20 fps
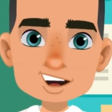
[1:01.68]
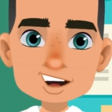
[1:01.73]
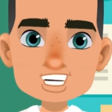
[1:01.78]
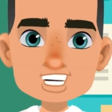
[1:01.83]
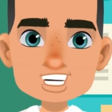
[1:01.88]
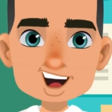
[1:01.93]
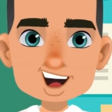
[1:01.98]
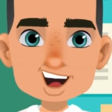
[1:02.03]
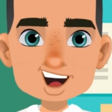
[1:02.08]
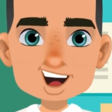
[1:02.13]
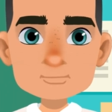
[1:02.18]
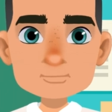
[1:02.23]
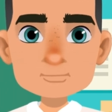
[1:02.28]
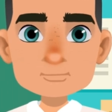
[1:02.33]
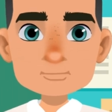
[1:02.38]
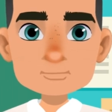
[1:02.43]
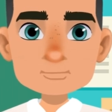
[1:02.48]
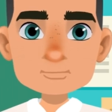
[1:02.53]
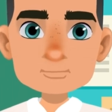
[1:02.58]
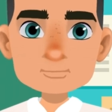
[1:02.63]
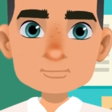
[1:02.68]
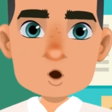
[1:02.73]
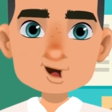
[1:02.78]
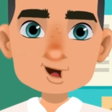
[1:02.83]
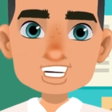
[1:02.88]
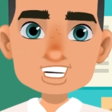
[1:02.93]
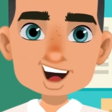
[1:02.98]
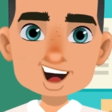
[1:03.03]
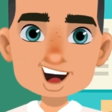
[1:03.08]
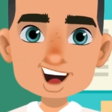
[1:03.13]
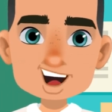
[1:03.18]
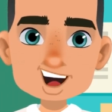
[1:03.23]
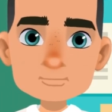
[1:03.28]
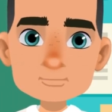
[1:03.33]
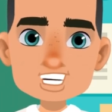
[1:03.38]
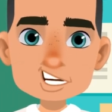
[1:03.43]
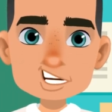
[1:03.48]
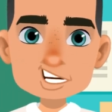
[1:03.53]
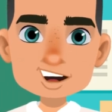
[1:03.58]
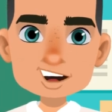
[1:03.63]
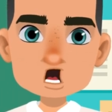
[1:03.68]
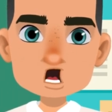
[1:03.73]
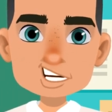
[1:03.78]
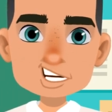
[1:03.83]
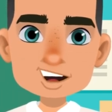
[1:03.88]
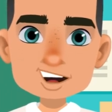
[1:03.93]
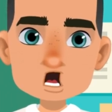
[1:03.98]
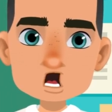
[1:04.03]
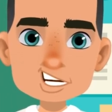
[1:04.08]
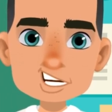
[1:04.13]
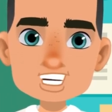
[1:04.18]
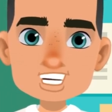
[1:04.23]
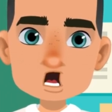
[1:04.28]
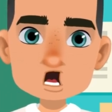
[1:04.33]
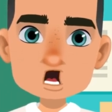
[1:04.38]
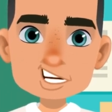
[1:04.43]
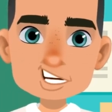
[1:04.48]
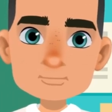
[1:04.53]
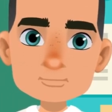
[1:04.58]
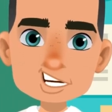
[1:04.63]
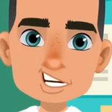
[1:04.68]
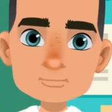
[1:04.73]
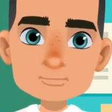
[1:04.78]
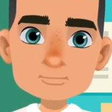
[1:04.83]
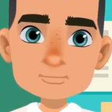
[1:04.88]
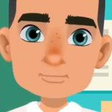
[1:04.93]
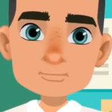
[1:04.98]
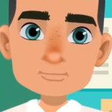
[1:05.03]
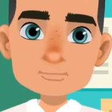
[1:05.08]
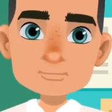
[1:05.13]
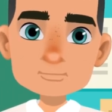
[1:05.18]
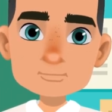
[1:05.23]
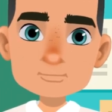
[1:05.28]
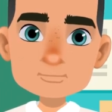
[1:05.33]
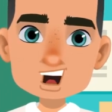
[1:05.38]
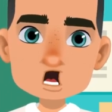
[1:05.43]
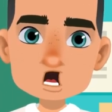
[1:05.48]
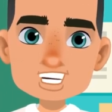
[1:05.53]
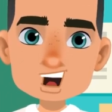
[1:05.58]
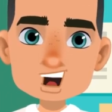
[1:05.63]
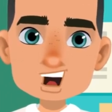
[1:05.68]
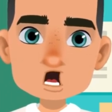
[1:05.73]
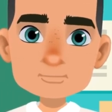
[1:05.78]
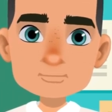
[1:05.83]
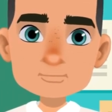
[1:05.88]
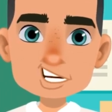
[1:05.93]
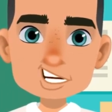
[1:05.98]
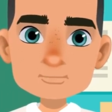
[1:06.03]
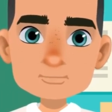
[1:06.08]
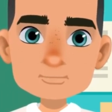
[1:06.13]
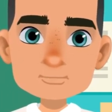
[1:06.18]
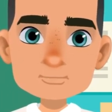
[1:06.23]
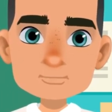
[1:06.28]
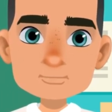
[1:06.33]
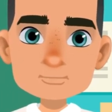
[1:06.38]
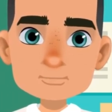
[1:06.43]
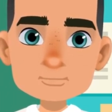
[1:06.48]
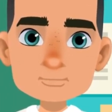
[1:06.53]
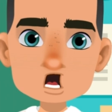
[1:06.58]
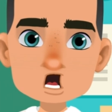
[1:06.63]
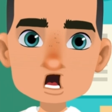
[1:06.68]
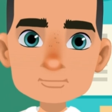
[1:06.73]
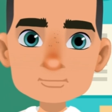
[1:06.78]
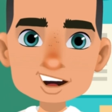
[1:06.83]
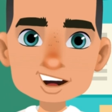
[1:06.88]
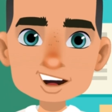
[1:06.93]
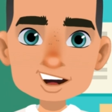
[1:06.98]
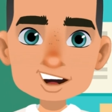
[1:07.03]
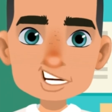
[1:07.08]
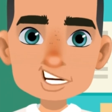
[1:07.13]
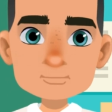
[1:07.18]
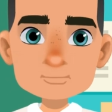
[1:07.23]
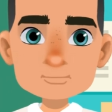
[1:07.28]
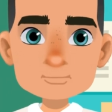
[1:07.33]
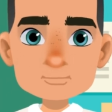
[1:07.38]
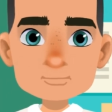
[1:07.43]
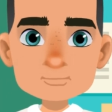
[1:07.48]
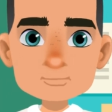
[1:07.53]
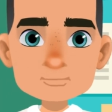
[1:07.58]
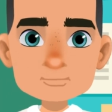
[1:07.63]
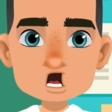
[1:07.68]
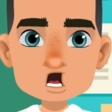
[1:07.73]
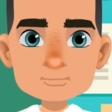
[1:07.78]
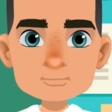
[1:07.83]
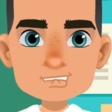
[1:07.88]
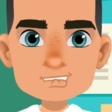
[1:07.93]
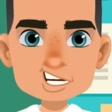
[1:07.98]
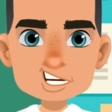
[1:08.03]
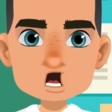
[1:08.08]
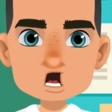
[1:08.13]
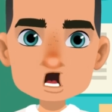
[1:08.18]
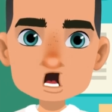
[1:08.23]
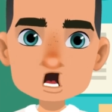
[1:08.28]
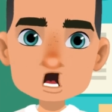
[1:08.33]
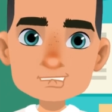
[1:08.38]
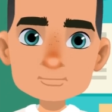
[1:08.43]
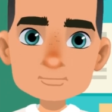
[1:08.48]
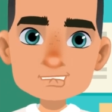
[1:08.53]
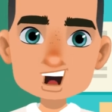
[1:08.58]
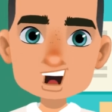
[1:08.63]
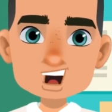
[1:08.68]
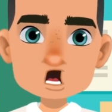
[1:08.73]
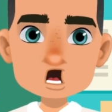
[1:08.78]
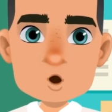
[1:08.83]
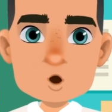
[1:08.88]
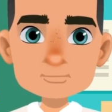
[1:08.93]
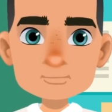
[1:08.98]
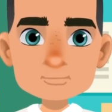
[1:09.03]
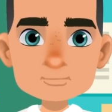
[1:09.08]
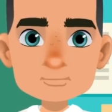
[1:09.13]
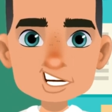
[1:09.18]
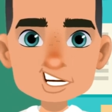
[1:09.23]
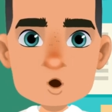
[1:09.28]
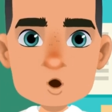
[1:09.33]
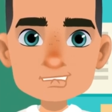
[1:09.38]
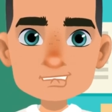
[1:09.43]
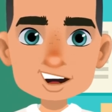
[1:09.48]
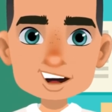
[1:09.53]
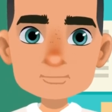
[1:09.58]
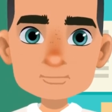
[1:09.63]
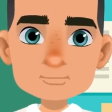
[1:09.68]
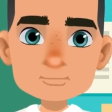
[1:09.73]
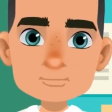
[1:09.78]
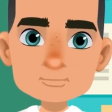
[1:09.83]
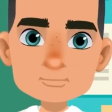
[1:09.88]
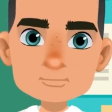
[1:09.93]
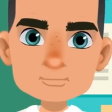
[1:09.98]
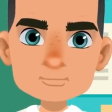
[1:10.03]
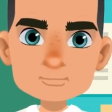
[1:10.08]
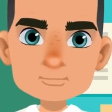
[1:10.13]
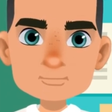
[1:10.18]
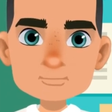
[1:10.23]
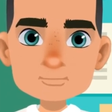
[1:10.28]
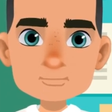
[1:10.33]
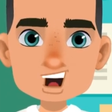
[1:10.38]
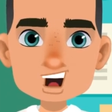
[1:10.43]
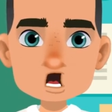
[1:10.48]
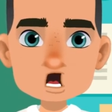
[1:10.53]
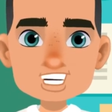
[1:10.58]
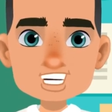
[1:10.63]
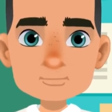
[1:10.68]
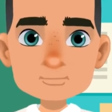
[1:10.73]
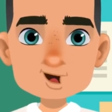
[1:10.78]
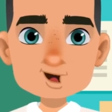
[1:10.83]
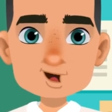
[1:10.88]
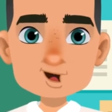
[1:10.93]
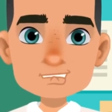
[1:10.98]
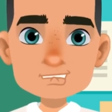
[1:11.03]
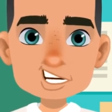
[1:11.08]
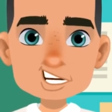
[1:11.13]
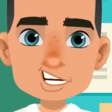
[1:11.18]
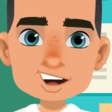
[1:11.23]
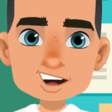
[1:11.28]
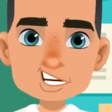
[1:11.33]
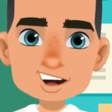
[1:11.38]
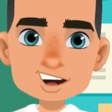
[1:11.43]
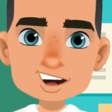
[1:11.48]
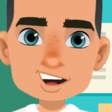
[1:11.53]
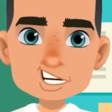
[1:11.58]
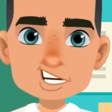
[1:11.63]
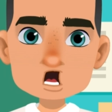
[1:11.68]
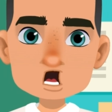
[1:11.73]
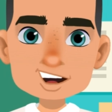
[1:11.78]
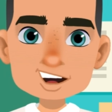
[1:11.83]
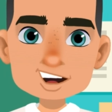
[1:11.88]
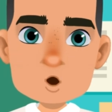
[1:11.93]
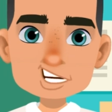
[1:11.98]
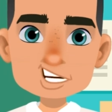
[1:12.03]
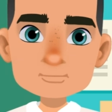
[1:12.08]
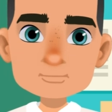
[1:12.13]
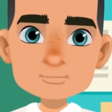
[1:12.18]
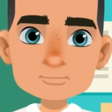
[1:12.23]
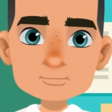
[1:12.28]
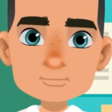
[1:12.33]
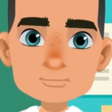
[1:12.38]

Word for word: have or has, depending on the subject, plus not, plus been, the past participle form of to be, plus the verb ending in ing.